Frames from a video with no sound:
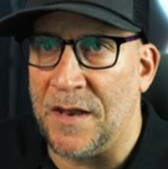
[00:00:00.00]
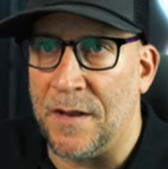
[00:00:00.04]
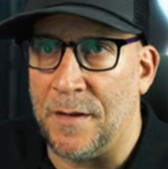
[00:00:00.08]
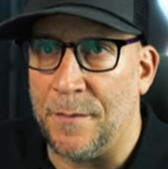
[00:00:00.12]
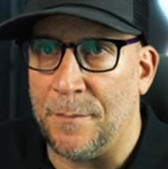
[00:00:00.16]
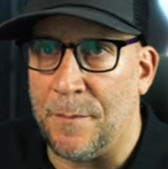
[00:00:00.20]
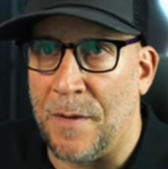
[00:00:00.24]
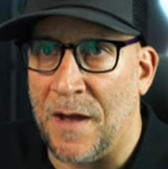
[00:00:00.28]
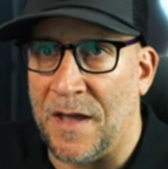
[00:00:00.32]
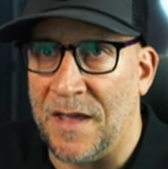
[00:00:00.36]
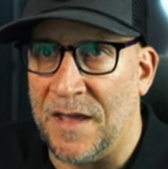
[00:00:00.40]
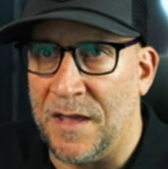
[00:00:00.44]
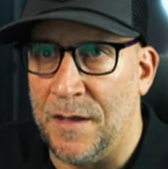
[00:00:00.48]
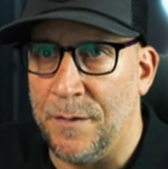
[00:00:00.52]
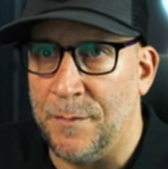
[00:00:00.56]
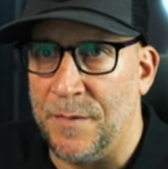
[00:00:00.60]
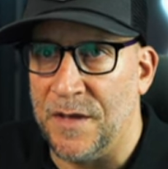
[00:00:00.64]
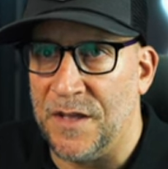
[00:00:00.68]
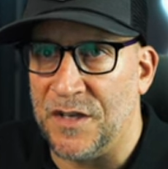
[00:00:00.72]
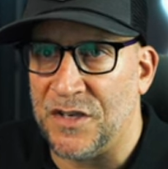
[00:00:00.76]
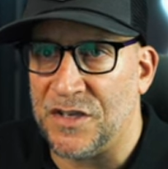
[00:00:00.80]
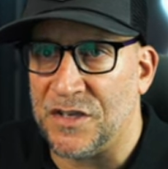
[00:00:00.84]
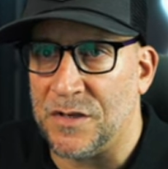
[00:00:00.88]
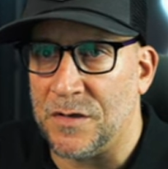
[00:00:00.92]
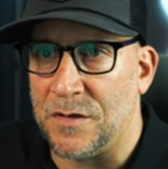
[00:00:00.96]
edit my
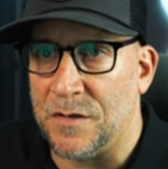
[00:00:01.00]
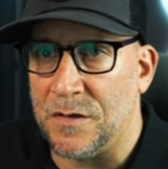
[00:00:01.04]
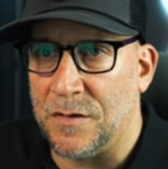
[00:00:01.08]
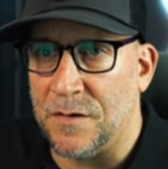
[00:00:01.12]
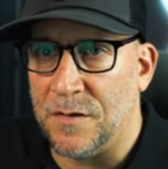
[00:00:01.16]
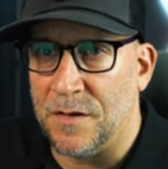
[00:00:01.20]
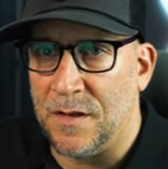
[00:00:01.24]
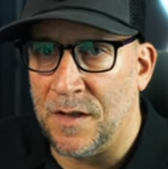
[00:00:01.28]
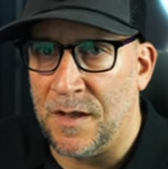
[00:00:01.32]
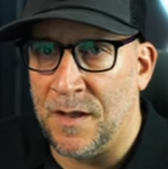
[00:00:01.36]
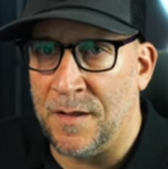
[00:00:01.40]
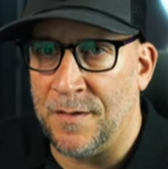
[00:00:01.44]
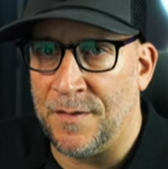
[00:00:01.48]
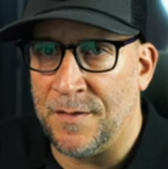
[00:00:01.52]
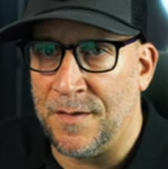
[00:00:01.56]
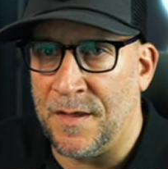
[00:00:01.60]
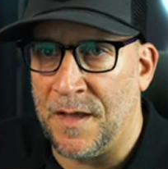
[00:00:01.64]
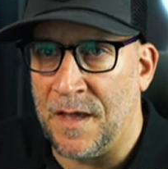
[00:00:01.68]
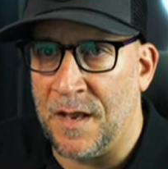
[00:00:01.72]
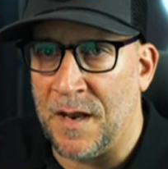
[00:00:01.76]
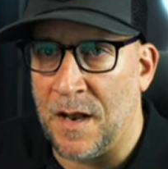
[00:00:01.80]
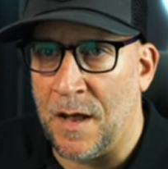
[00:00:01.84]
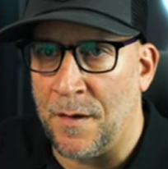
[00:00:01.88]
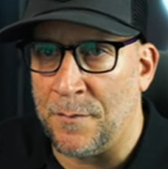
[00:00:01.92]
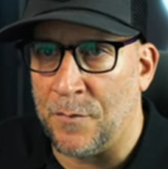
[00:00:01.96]
image, and
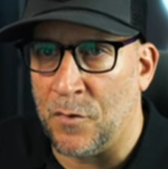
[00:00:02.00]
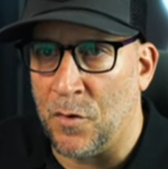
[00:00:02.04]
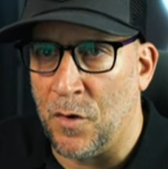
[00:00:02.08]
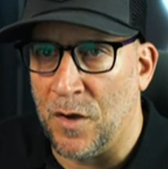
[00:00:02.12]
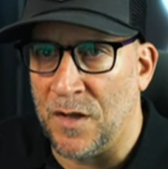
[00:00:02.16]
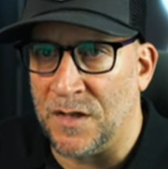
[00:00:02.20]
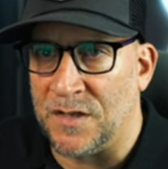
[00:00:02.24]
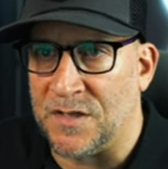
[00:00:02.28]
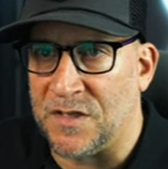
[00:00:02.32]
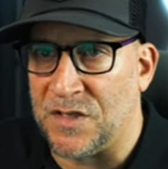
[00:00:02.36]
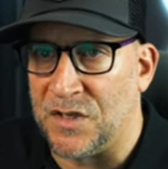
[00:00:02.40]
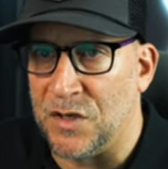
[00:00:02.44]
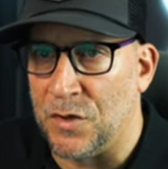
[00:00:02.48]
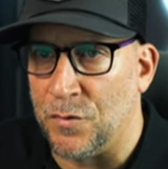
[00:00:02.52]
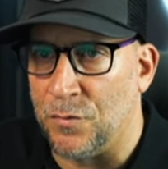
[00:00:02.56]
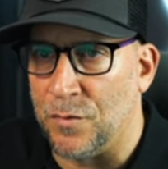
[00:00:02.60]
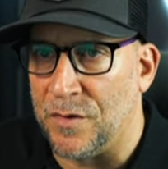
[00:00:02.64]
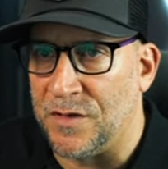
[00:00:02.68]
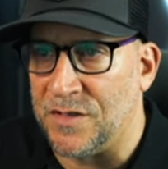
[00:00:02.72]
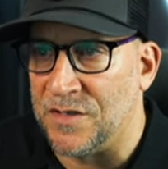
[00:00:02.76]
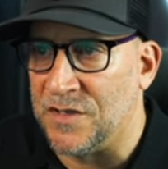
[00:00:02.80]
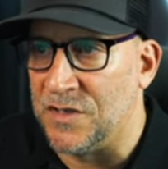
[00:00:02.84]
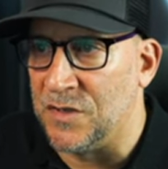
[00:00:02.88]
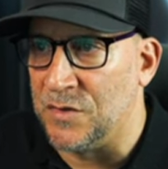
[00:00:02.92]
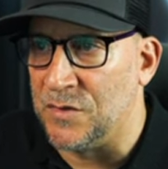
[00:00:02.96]
then I'm going to
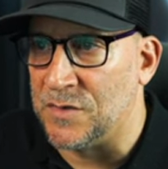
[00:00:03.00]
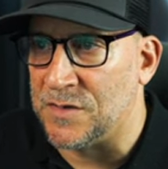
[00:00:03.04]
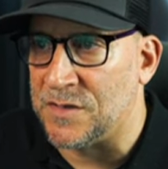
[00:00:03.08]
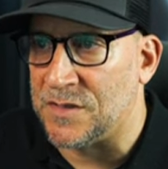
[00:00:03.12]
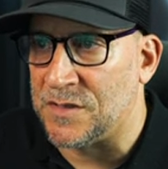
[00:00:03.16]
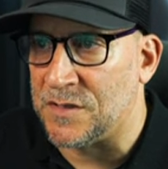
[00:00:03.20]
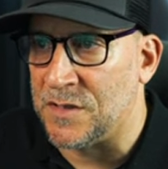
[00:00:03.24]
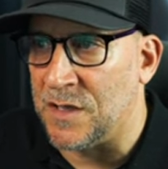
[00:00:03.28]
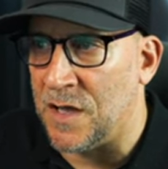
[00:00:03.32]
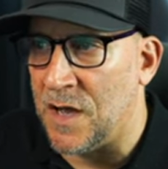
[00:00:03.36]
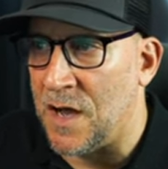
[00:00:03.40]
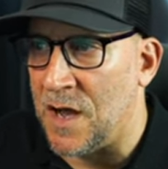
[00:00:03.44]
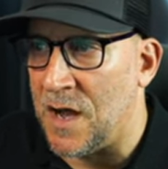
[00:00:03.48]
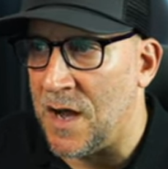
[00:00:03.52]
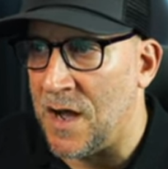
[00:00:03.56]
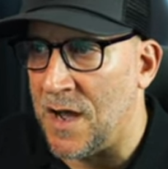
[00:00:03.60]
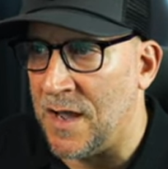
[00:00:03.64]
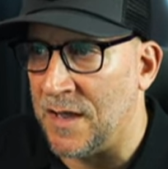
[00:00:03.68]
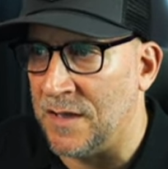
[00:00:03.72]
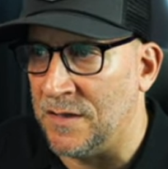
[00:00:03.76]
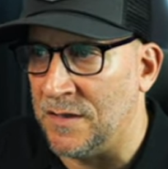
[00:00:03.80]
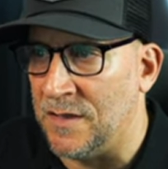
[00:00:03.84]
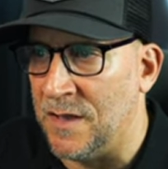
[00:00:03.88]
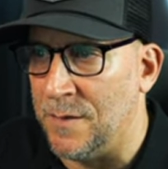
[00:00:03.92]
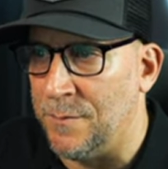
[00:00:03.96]
reduce the
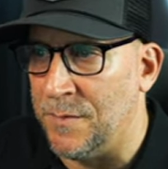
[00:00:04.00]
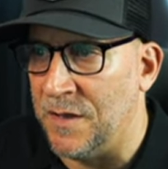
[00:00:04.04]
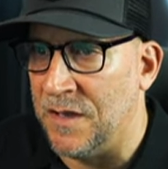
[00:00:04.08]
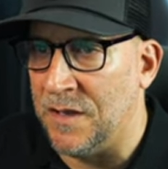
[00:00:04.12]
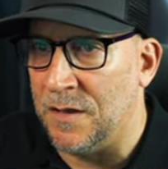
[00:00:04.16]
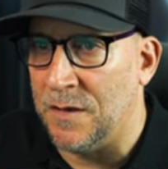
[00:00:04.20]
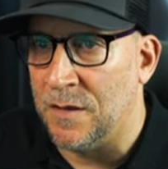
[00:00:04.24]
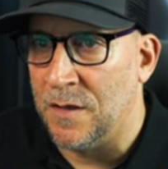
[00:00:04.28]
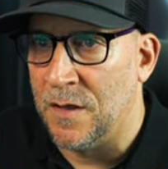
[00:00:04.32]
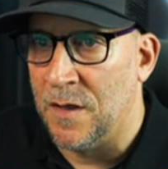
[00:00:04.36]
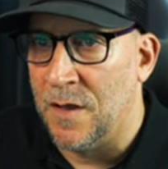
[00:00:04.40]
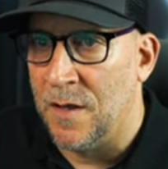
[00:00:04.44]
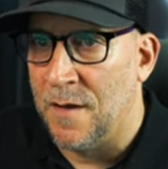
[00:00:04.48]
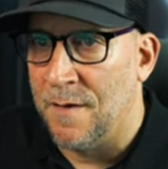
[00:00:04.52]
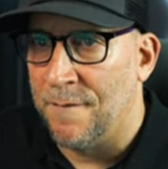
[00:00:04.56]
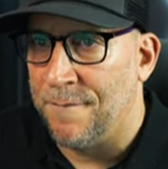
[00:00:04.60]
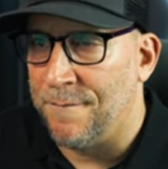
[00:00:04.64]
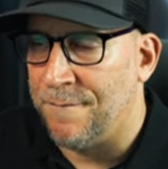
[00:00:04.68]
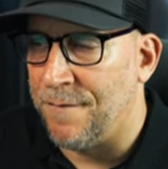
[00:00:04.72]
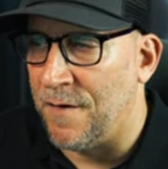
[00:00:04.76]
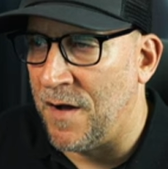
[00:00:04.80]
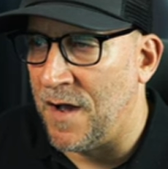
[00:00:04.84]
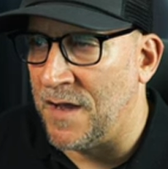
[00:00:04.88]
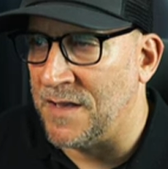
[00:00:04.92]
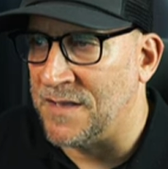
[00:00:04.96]
height. Let me
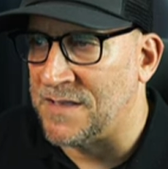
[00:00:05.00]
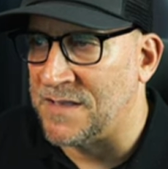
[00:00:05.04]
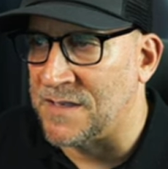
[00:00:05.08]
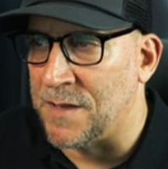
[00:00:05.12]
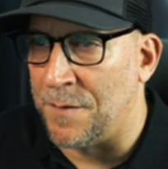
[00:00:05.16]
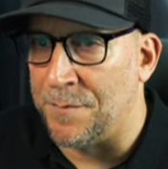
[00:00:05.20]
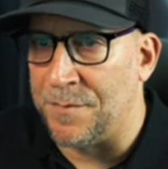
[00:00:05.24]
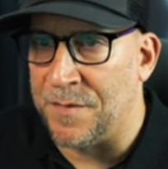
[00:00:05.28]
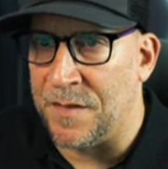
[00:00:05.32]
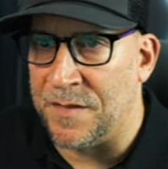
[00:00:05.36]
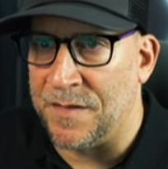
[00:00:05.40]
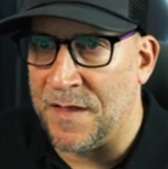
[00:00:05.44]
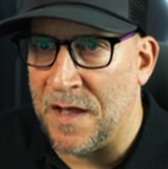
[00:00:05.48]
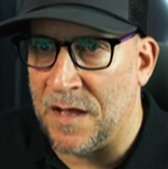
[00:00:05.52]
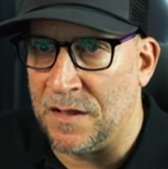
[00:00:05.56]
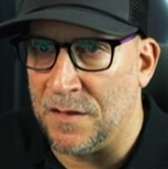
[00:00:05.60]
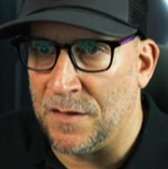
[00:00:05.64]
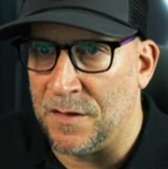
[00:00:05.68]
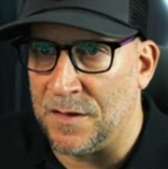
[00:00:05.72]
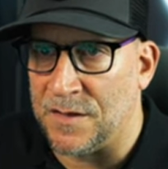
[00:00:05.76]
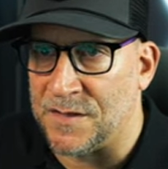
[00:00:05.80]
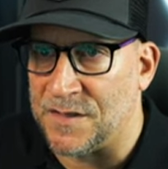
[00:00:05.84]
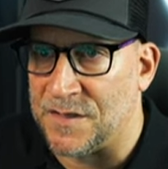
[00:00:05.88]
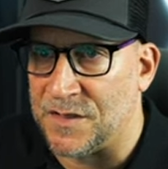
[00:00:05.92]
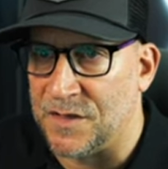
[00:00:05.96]
find something that
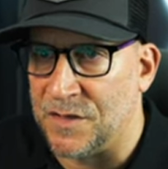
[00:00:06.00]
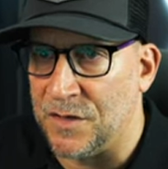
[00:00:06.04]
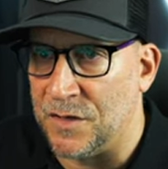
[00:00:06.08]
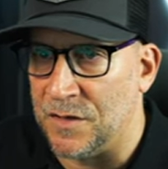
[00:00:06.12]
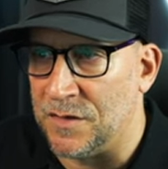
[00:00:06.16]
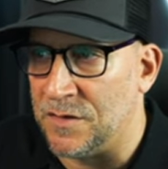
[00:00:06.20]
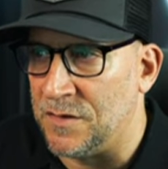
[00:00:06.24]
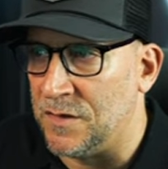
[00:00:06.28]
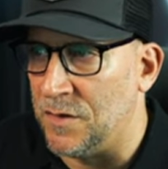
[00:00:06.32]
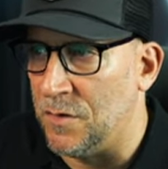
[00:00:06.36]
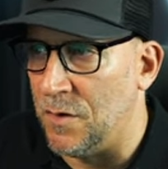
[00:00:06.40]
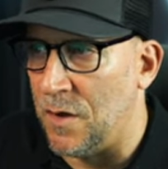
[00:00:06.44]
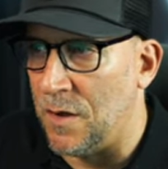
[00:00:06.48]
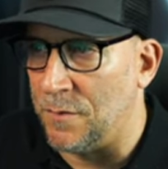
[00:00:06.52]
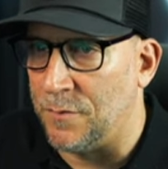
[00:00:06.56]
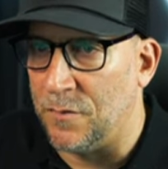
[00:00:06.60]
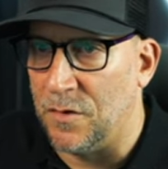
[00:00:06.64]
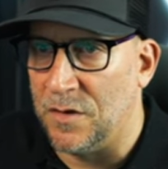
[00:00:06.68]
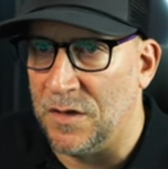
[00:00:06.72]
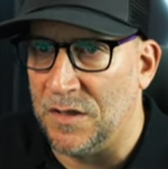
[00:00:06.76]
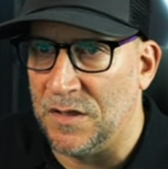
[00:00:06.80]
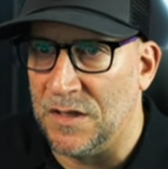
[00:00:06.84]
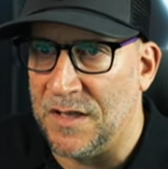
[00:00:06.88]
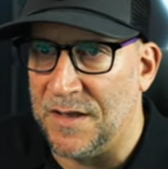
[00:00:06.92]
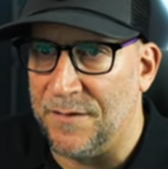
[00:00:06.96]
looks good. You know, I'm
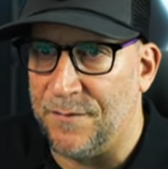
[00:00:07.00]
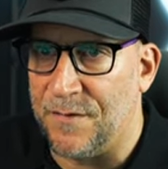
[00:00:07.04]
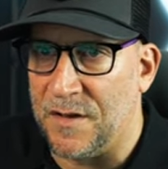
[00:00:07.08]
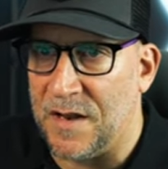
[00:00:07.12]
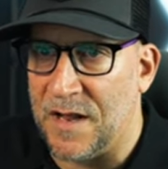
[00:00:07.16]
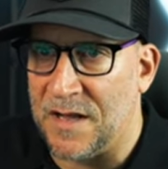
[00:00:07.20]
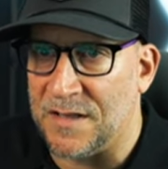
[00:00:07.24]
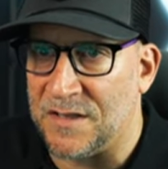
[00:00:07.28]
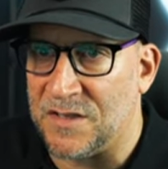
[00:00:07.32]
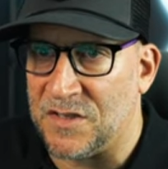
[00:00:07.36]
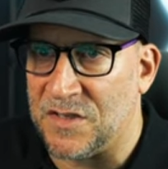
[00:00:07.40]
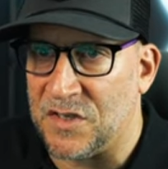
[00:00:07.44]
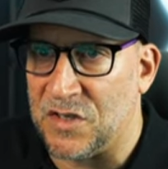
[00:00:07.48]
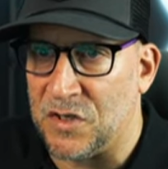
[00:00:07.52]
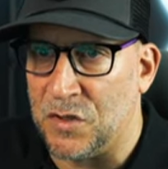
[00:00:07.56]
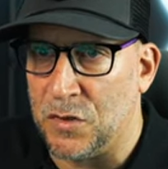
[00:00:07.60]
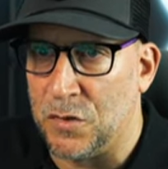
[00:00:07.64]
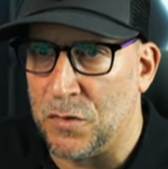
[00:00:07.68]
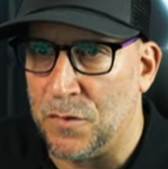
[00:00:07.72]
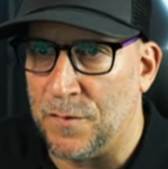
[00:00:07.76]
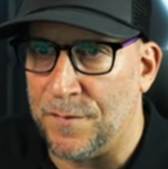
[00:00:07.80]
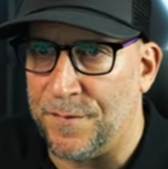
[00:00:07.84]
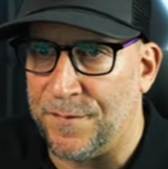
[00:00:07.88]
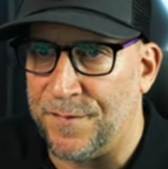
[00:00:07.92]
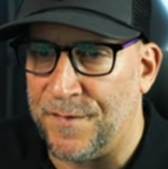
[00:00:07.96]
going to leave it at
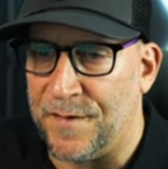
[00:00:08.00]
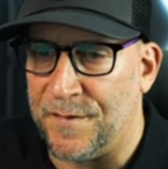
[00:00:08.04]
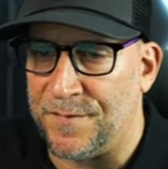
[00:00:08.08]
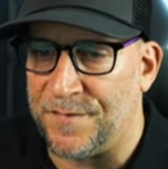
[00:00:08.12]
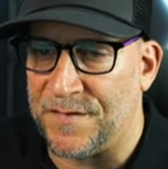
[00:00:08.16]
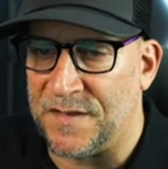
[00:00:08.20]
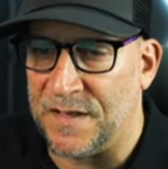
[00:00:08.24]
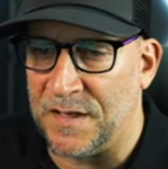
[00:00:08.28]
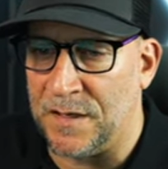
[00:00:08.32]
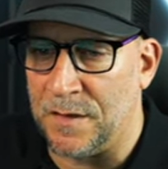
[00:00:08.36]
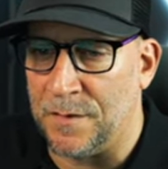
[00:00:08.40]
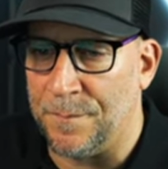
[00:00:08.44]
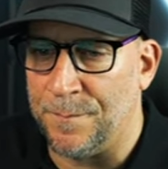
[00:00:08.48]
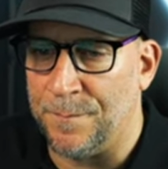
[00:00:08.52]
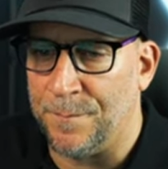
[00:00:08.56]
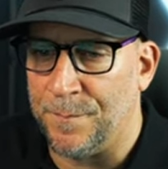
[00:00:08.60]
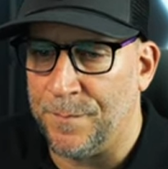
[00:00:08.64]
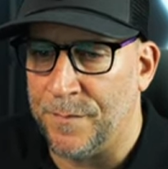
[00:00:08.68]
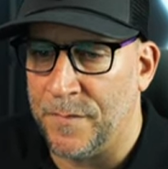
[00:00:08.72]
two fifty.